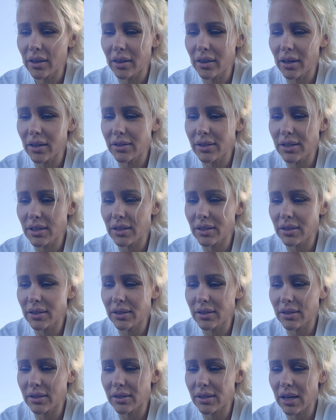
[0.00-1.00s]
They
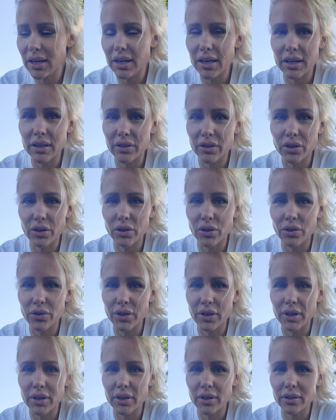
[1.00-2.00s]
didn't take any of the
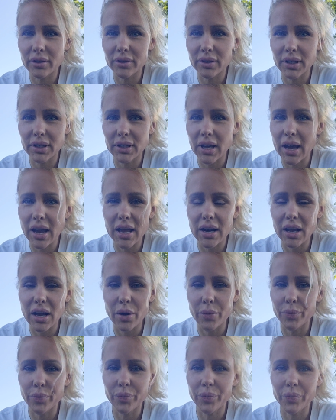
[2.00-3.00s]
clothing. Like, I had
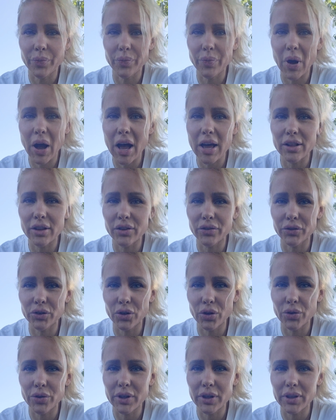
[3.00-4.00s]
a pile of
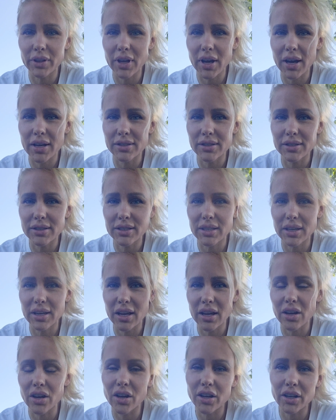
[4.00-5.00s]
clothing that has
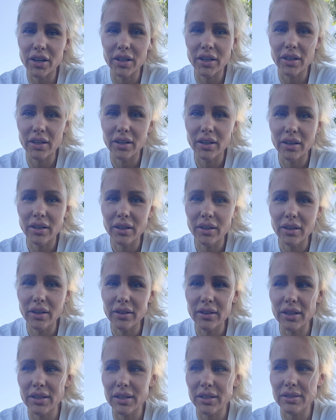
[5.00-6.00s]
DNA on it.
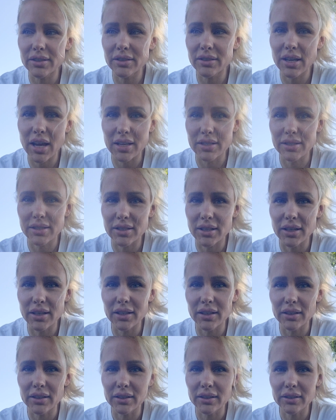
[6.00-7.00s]
They didn't test
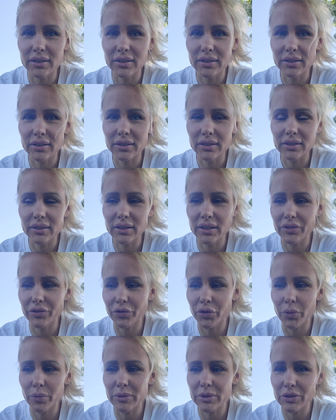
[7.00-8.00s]
it, like,
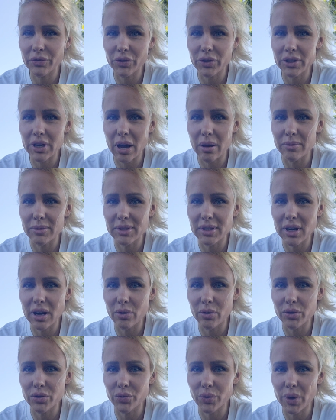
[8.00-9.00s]
from different times that
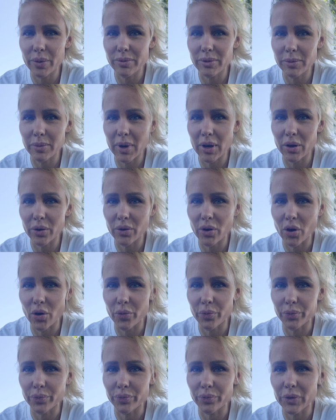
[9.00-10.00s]
I was raped in my own
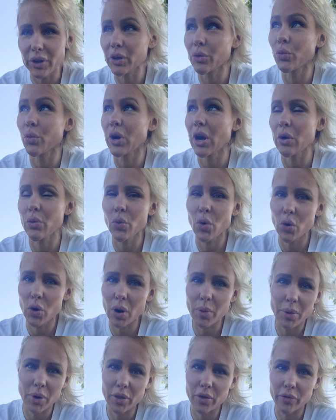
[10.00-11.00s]
home. Like, when I woke
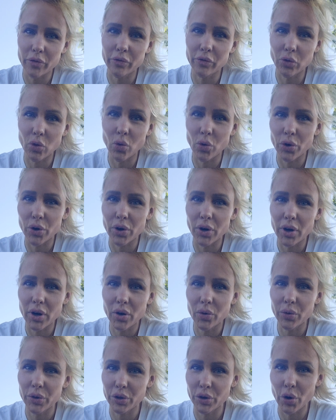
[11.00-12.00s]
up on the floor
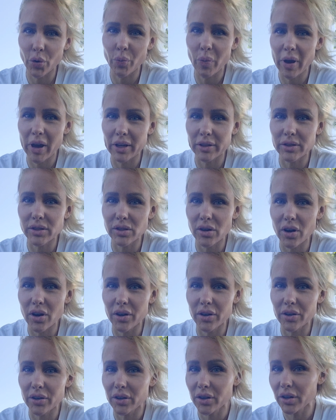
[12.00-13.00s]
with no pants
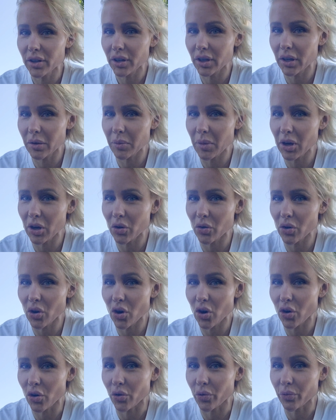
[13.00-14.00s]
on in my own
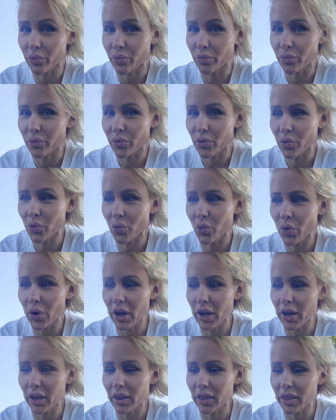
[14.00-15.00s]
home
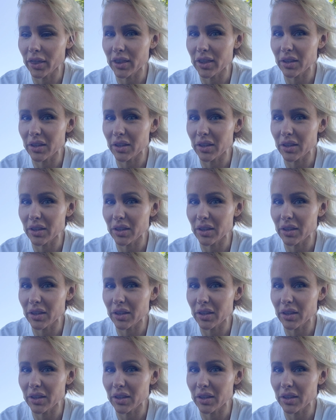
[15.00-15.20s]
with